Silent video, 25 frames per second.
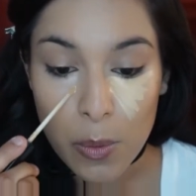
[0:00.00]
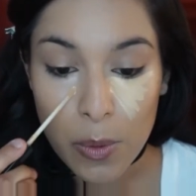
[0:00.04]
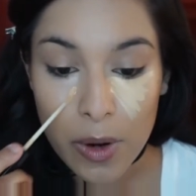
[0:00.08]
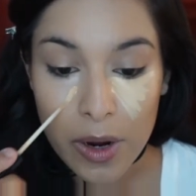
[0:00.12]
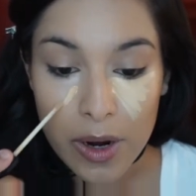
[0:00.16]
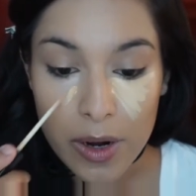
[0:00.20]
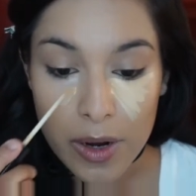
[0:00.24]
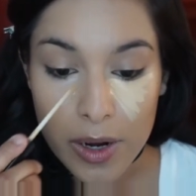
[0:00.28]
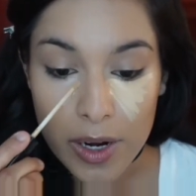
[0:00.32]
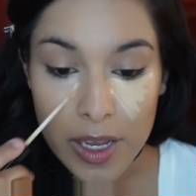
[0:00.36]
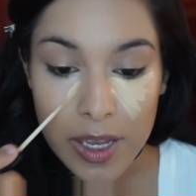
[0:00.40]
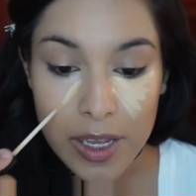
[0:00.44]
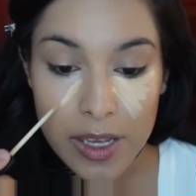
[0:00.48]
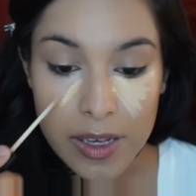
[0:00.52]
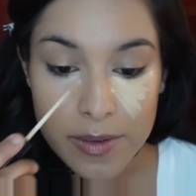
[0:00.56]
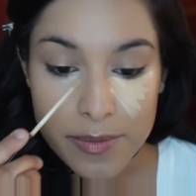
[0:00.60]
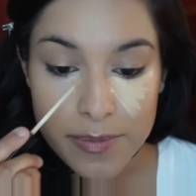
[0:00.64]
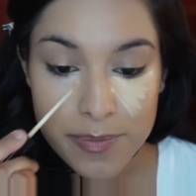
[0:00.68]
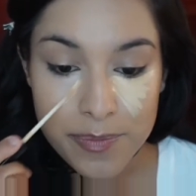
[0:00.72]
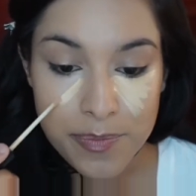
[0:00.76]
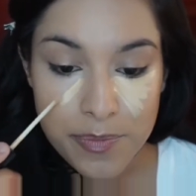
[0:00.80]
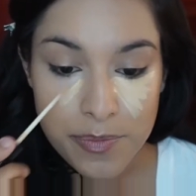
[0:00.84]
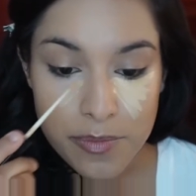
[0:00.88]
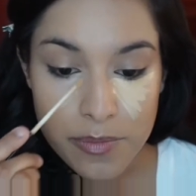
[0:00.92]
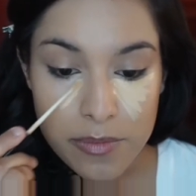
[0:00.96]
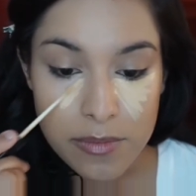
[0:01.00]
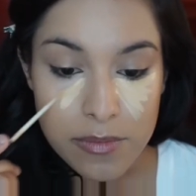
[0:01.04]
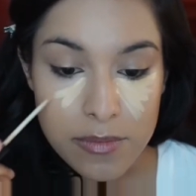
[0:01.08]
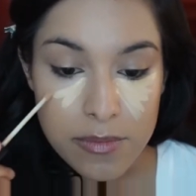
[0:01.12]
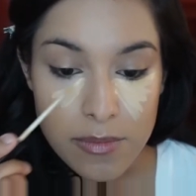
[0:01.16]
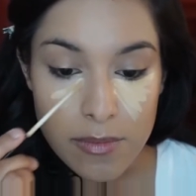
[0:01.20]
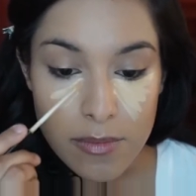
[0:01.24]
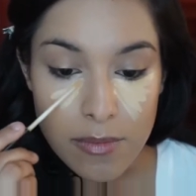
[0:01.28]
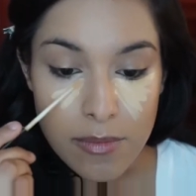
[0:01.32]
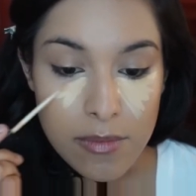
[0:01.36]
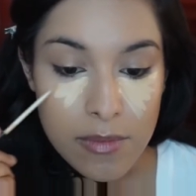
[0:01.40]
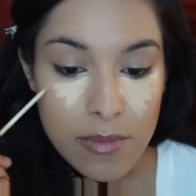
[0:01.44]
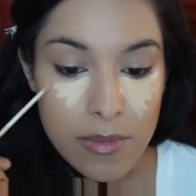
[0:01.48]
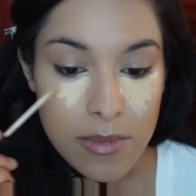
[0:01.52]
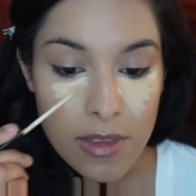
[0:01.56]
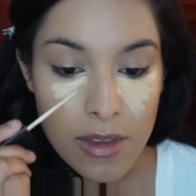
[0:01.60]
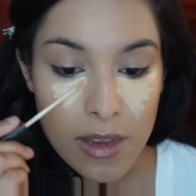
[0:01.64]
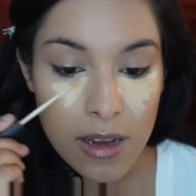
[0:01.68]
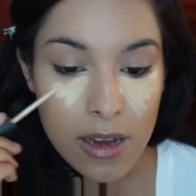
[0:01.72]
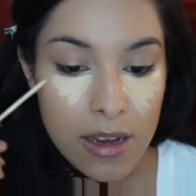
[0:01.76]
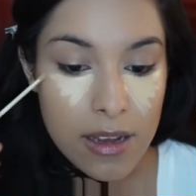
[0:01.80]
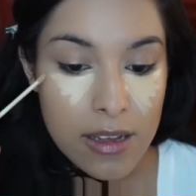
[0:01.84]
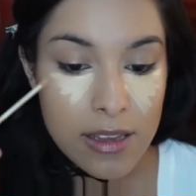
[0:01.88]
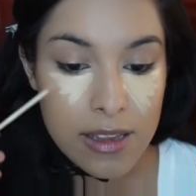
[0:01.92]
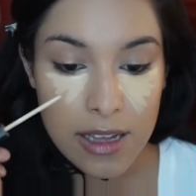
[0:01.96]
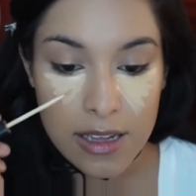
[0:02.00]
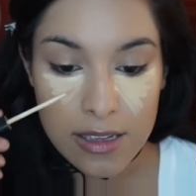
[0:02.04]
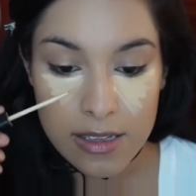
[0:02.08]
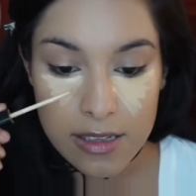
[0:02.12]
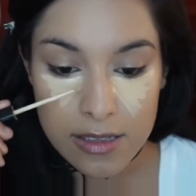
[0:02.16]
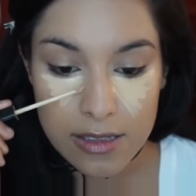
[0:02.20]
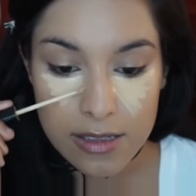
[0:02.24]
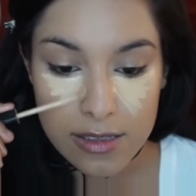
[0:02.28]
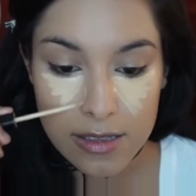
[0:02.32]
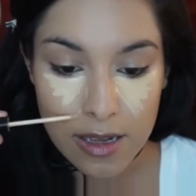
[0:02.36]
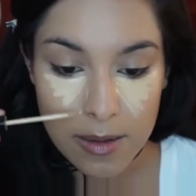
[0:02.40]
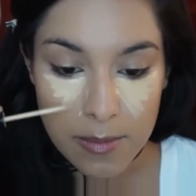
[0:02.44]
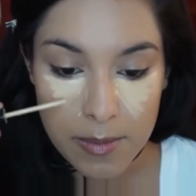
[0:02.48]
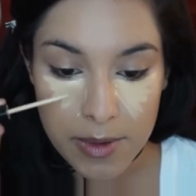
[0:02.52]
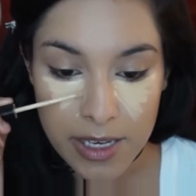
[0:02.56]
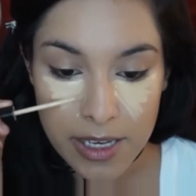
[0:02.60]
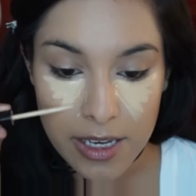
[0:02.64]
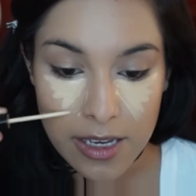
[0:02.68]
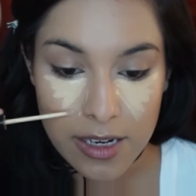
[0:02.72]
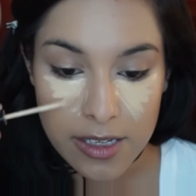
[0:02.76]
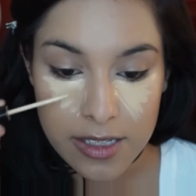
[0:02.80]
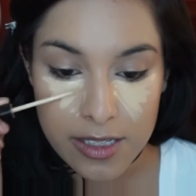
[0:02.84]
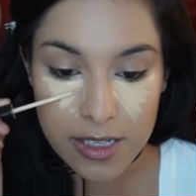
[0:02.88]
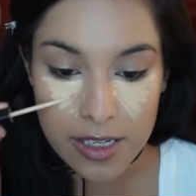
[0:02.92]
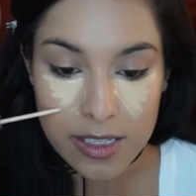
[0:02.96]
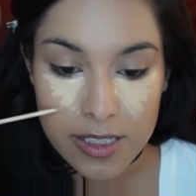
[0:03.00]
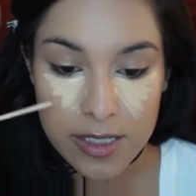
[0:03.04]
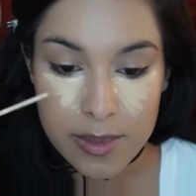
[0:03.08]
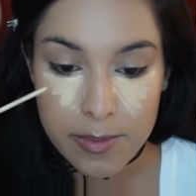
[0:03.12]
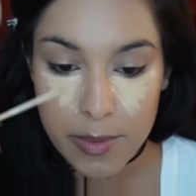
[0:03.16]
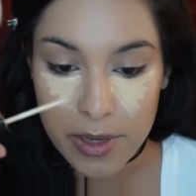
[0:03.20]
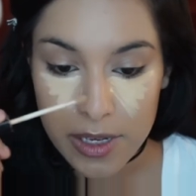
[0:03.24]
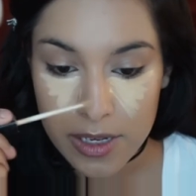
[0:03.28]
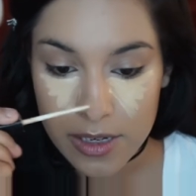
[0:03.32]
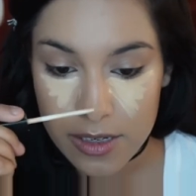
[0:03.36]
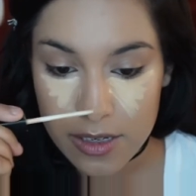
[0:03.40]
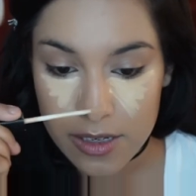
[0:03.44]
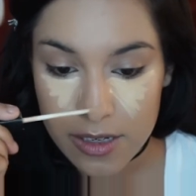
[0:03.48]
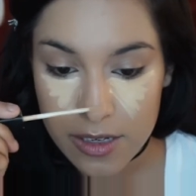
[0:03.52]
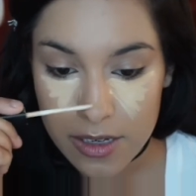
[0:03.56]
wearing. That does not make any sense, but